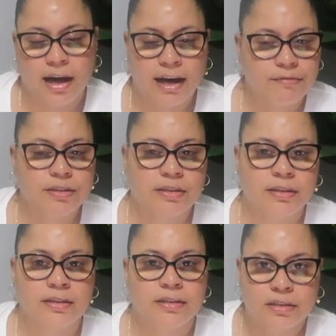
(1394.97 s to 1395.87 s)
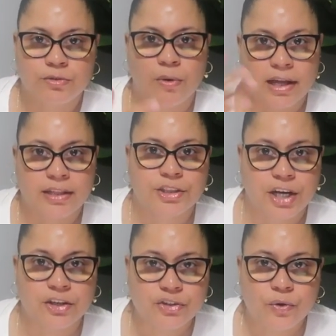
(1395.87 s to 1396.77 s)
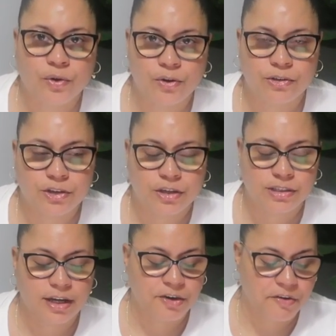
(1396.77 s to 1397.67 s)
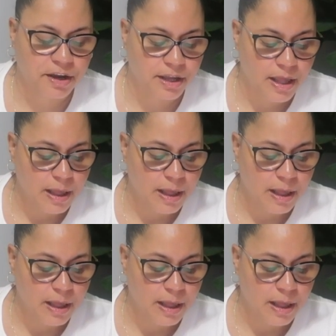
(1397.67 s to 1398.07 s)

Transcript: Obviously, this is why this channel is called Khloé Talks Tech, right?